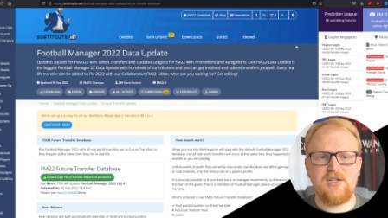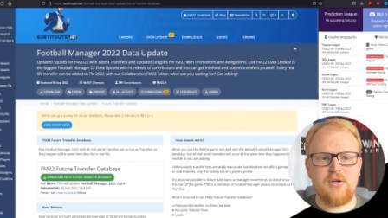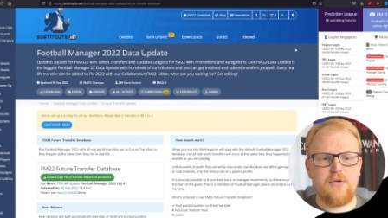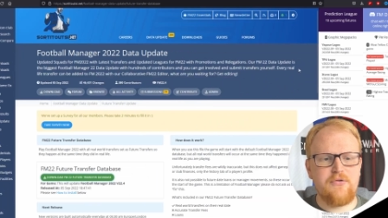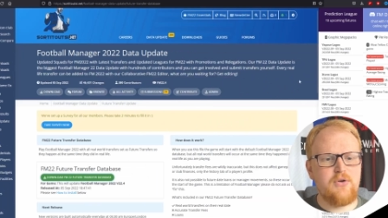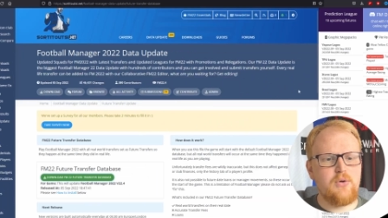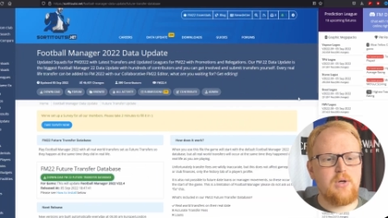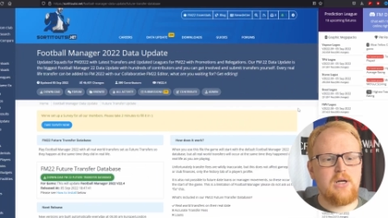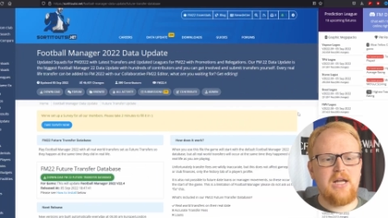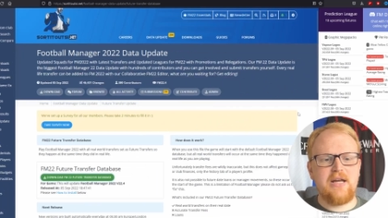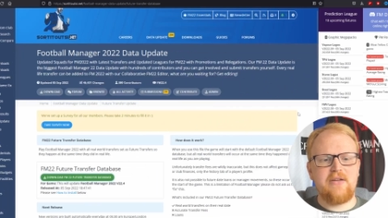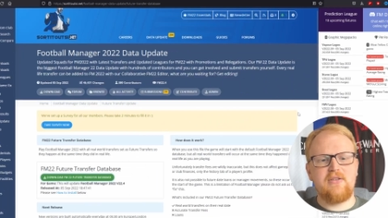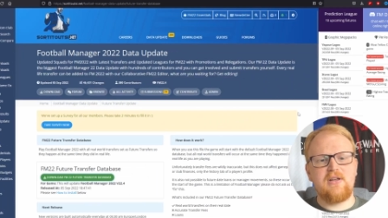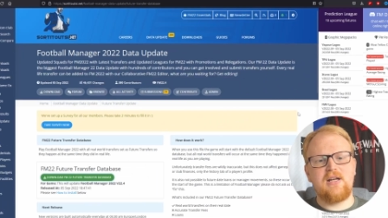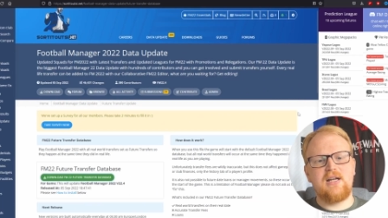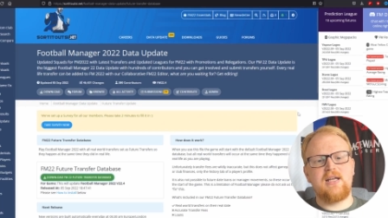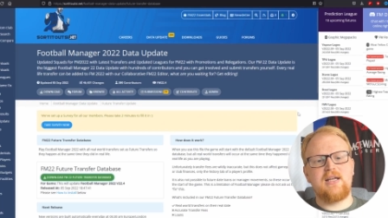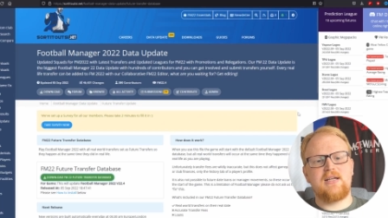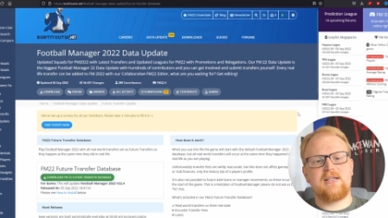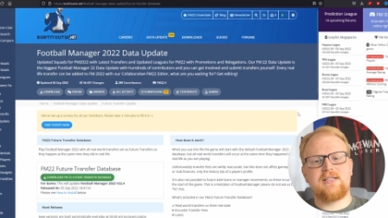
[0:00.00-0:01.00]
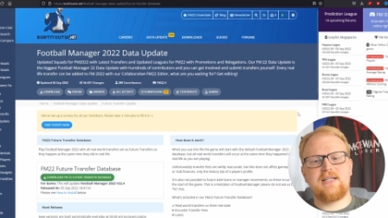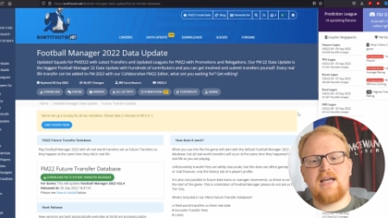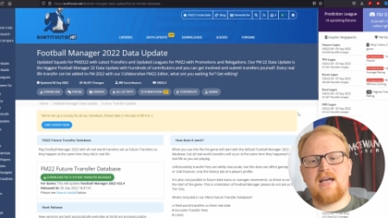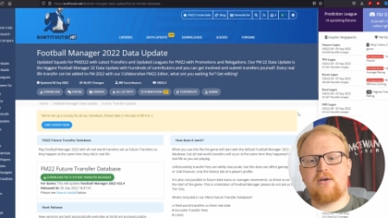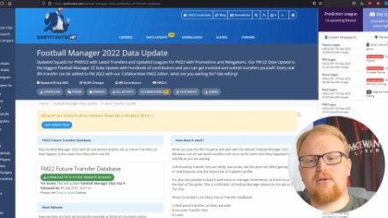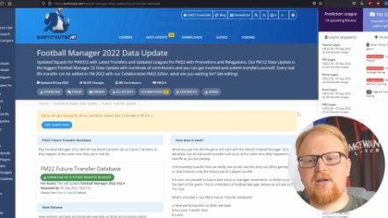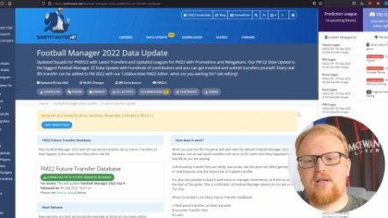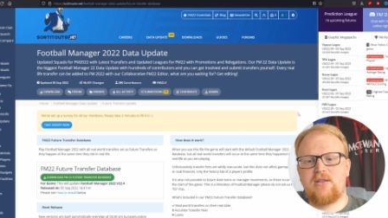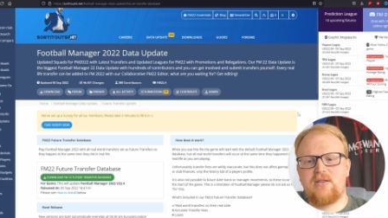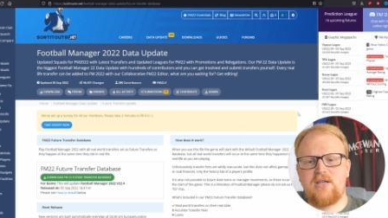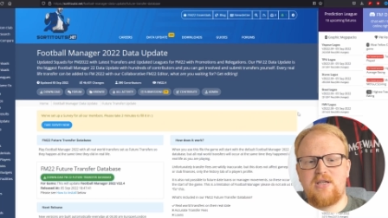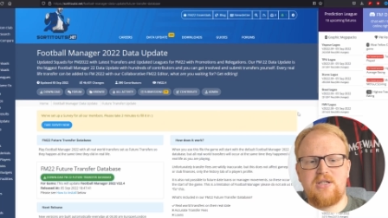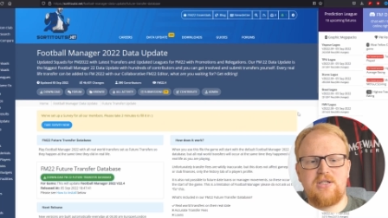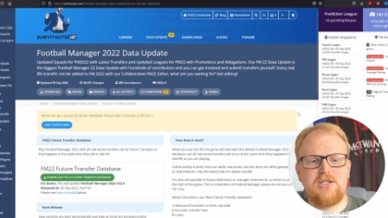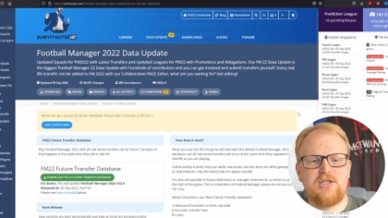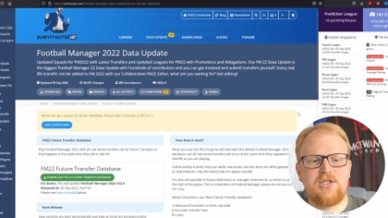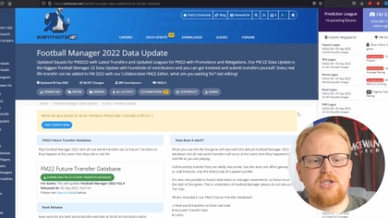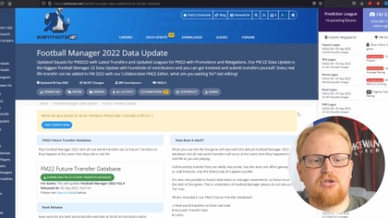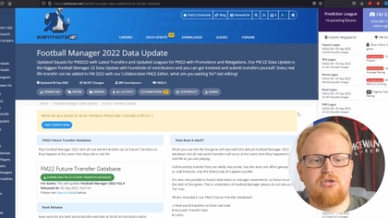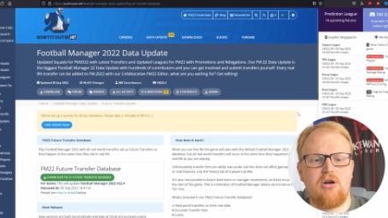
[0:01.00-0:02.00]
if you click the link down in the
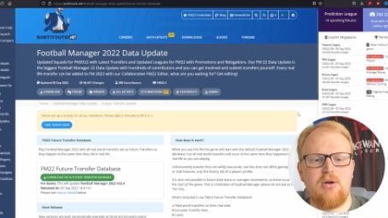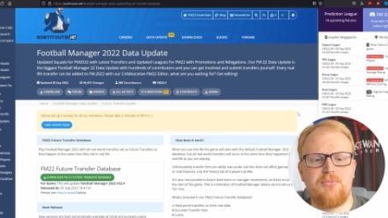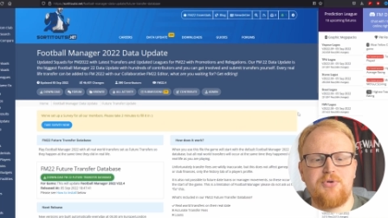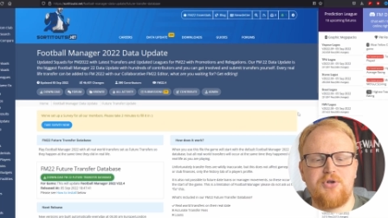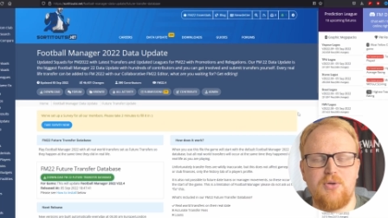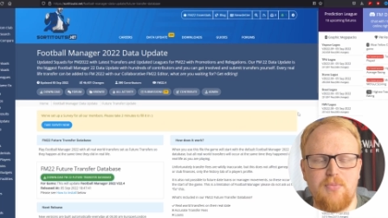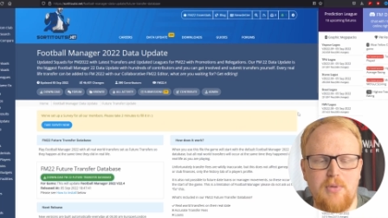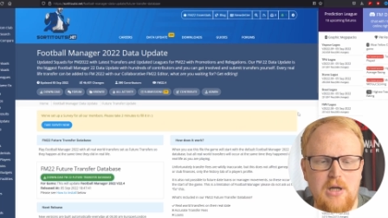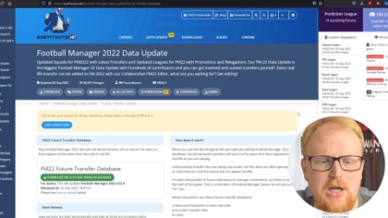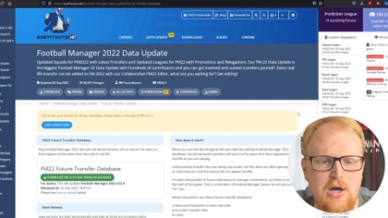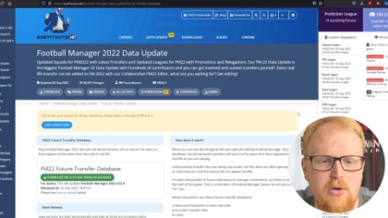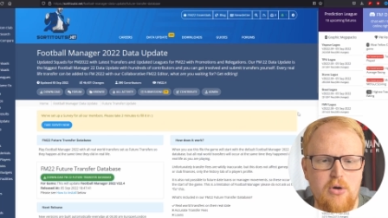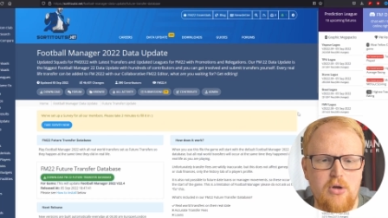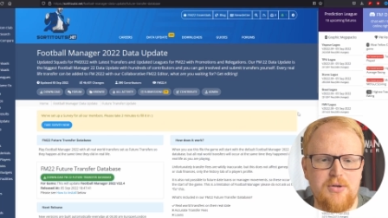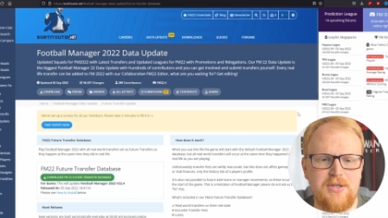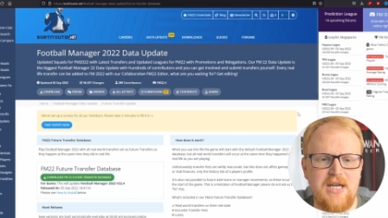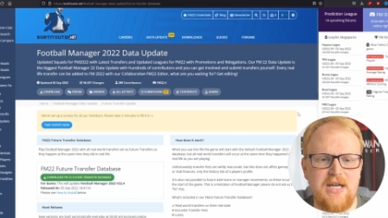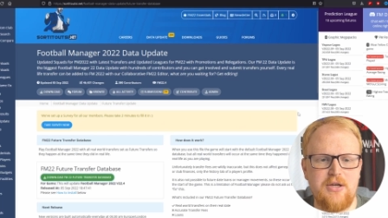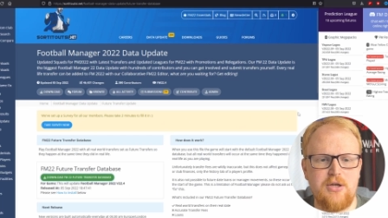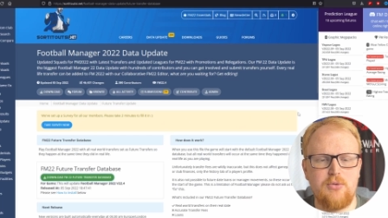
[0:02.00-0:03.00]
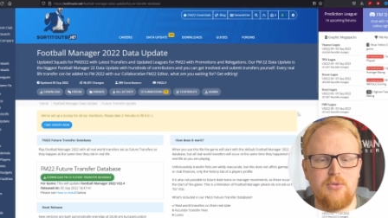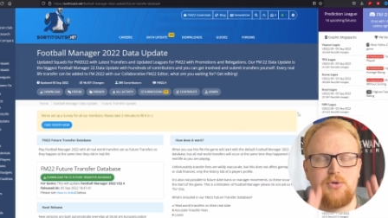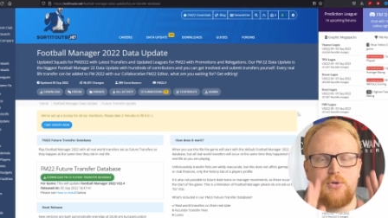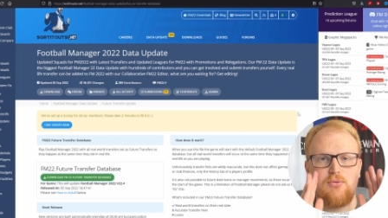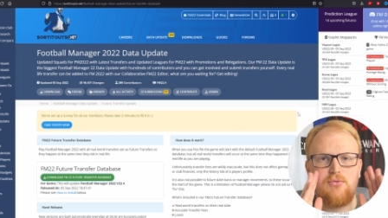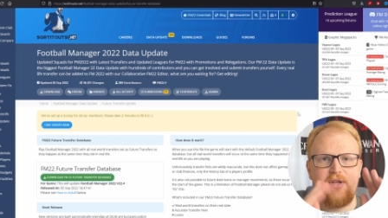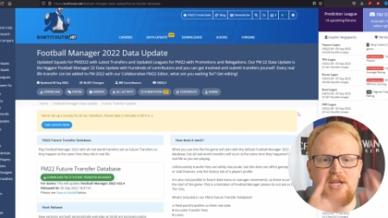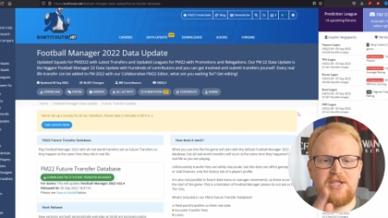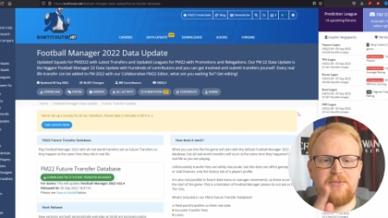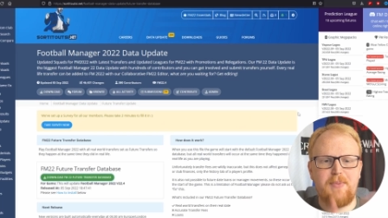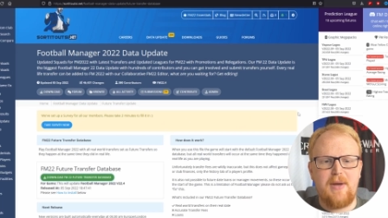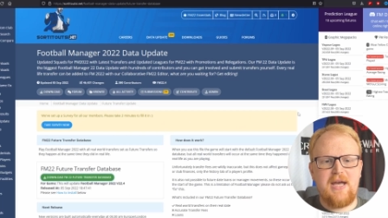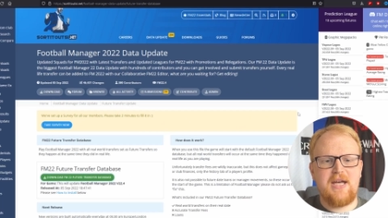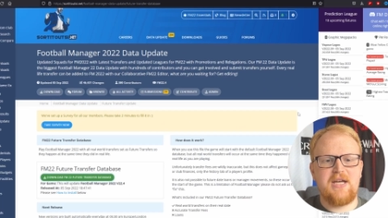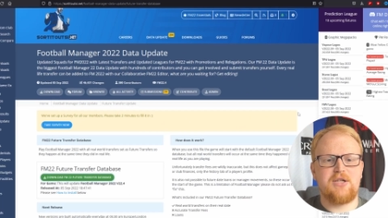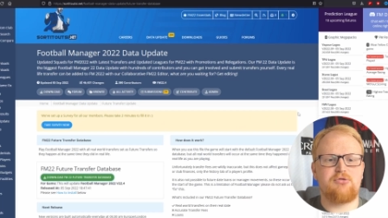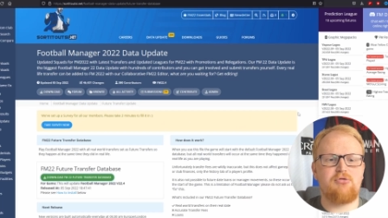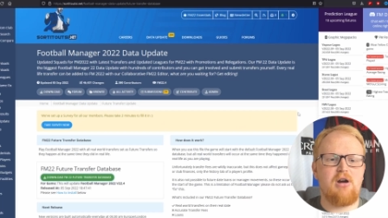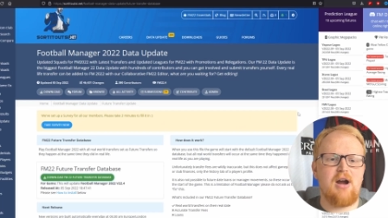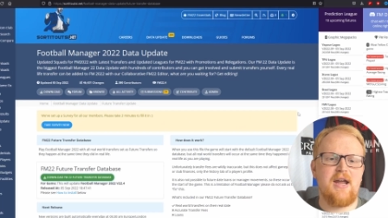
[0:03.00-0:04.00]
description below, it'll take you to this
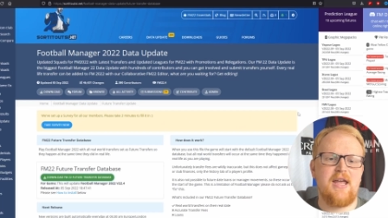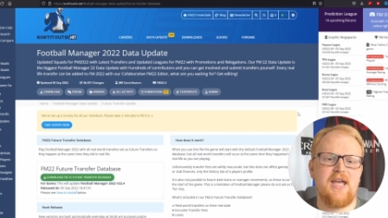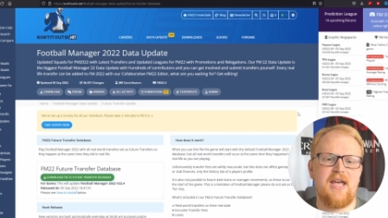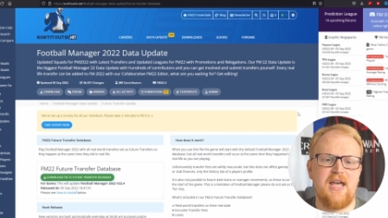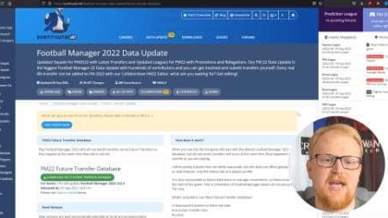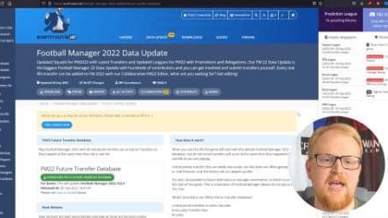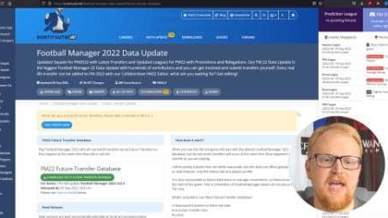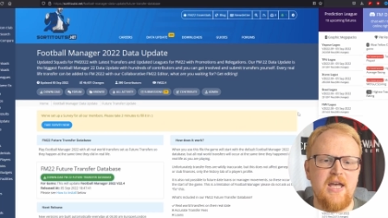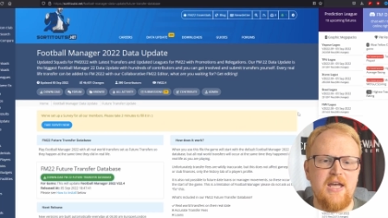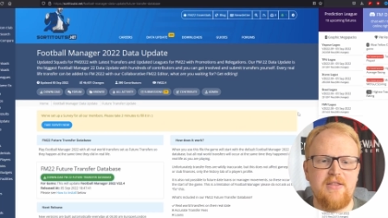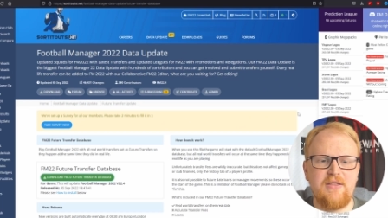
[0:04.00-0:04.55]
page right here,